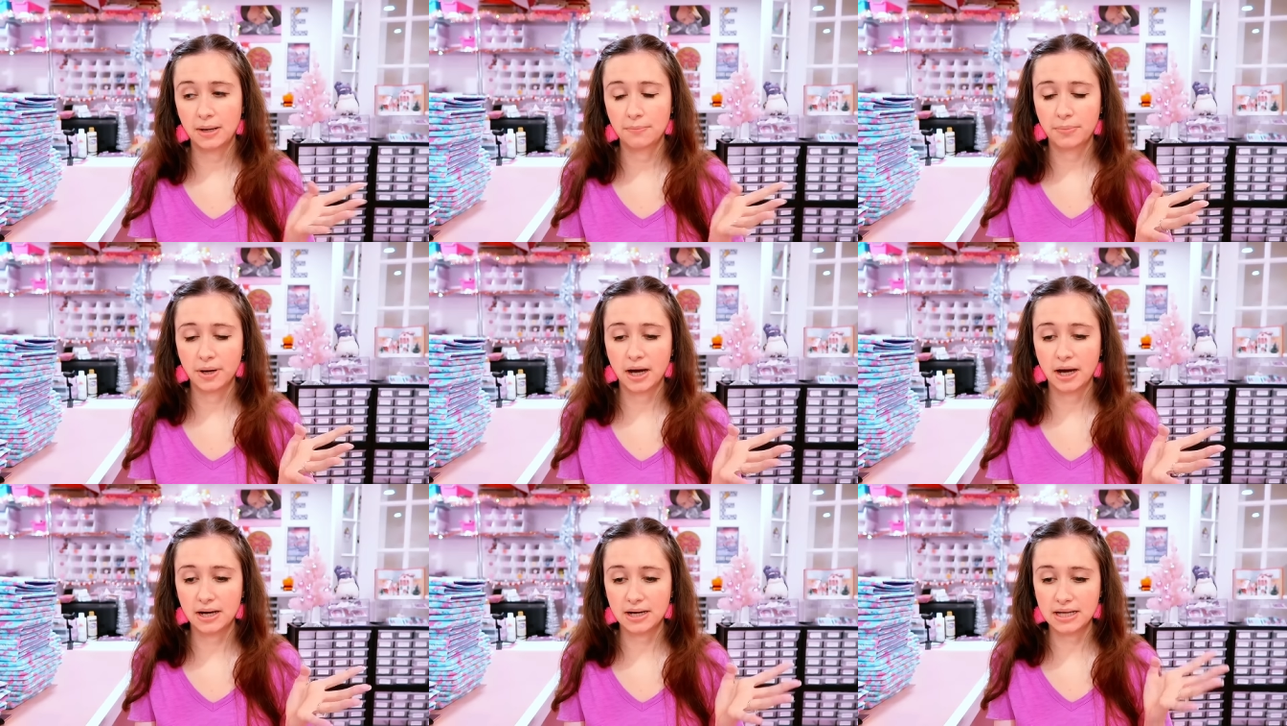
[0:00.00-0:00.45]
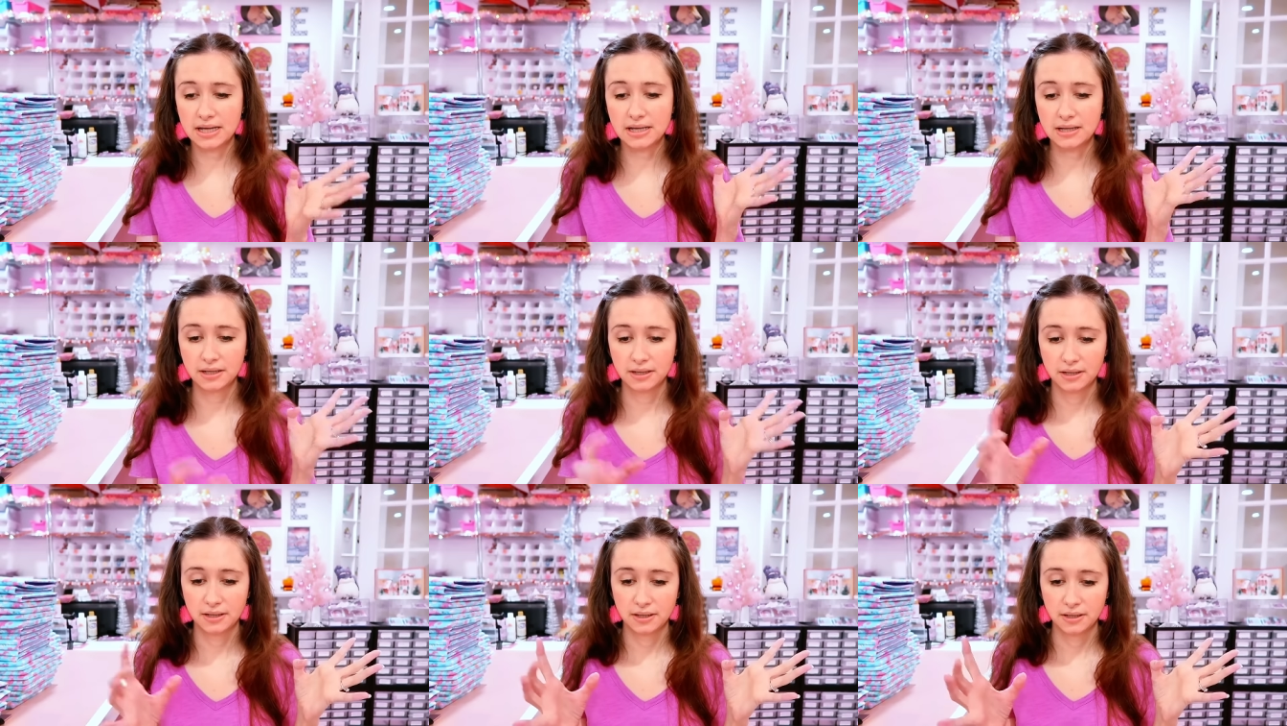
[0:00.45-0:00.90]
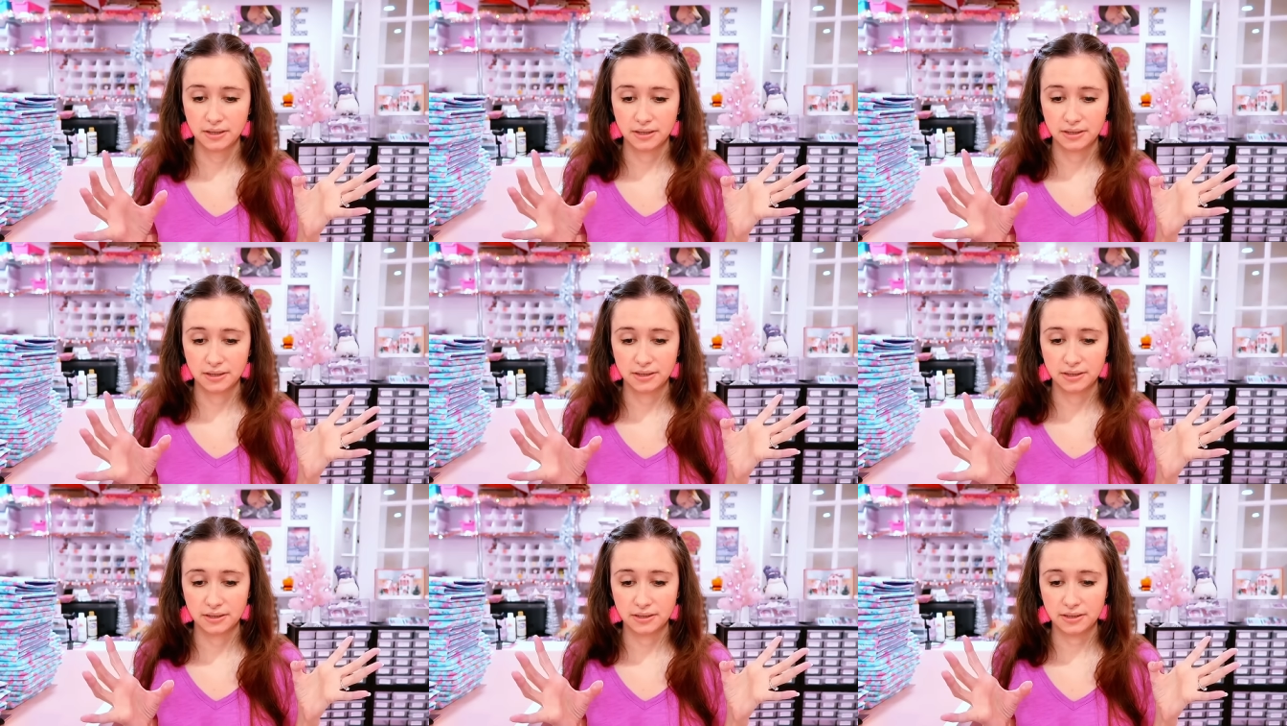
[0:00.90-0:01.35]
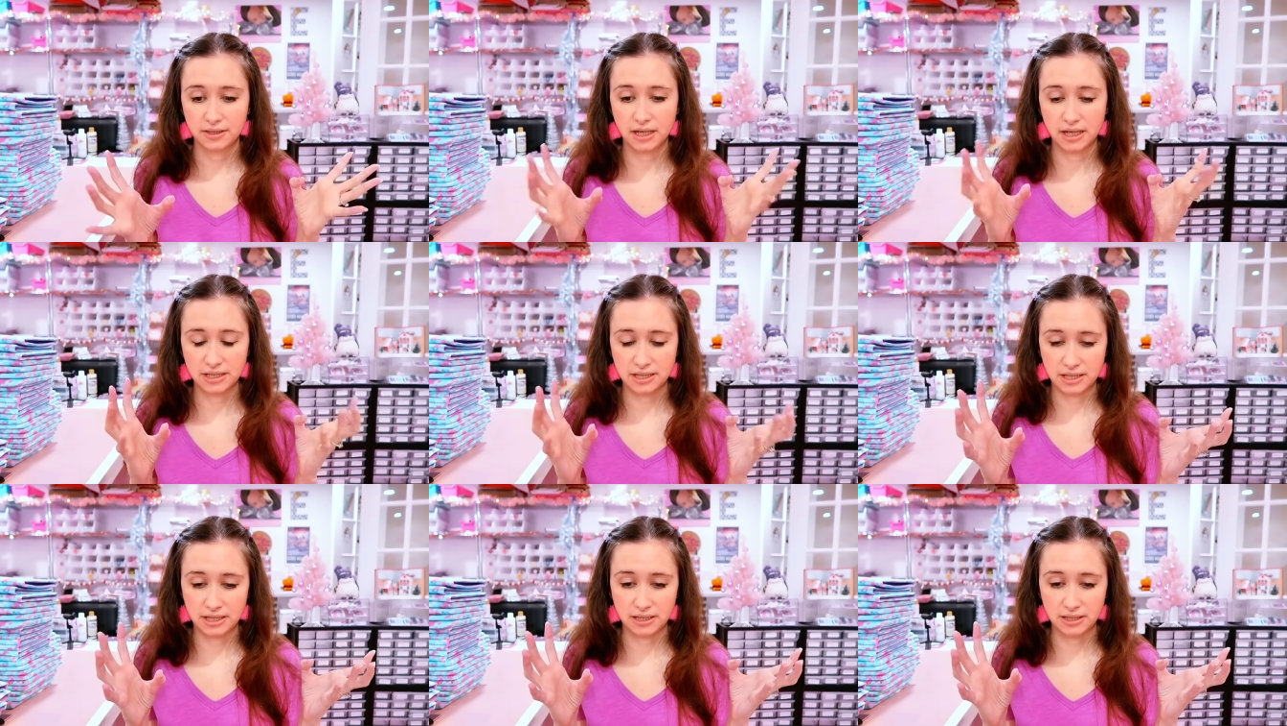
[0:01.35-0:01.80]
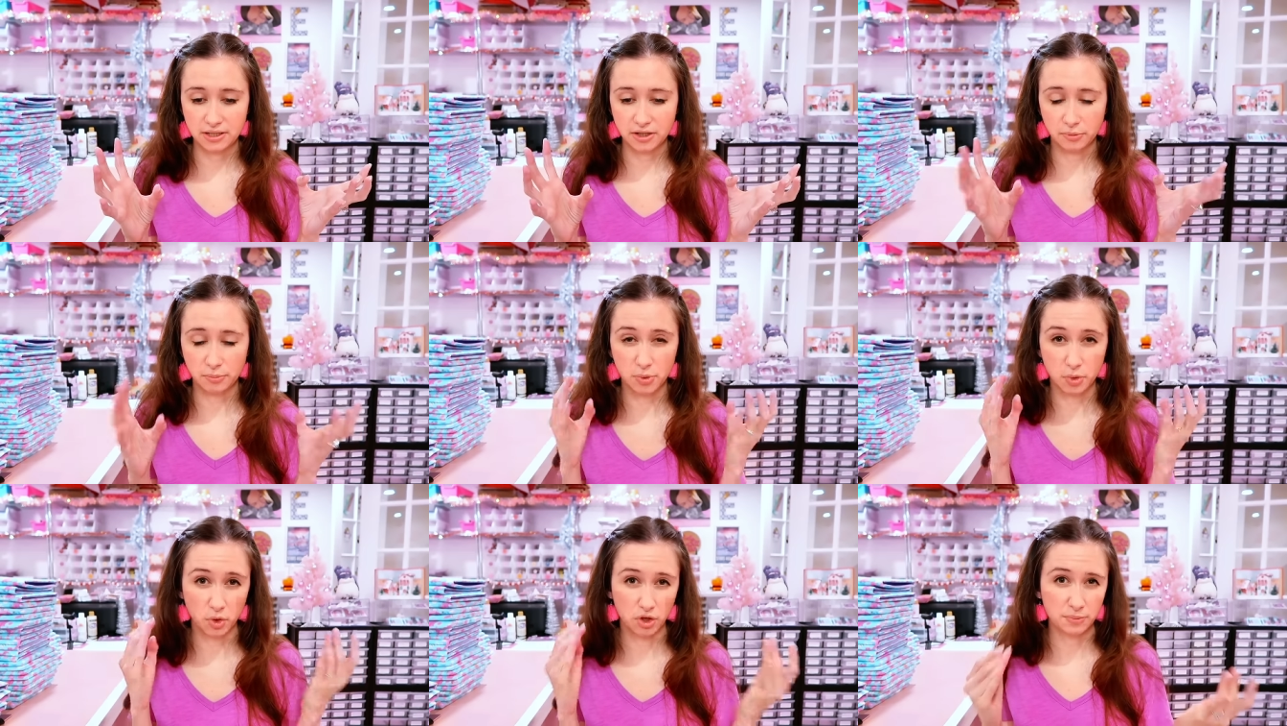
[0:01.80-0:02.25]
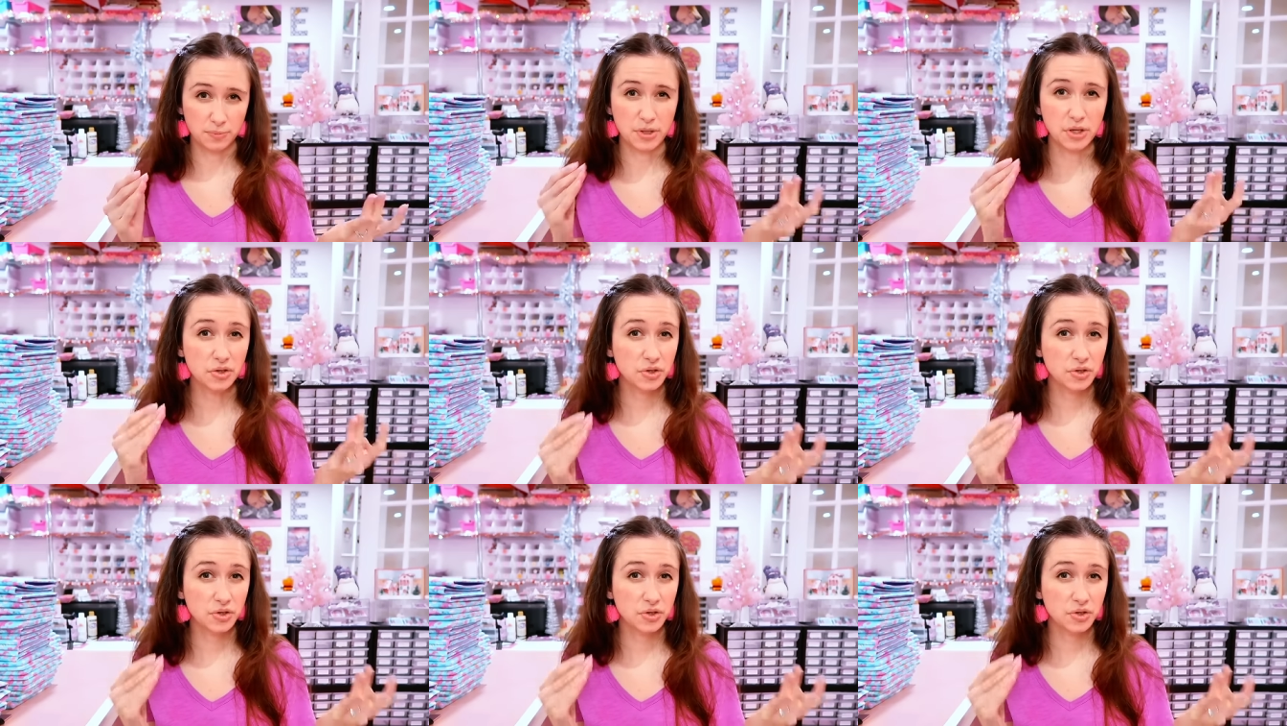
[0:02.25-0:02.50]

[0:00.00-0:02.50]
My body doesn't absorb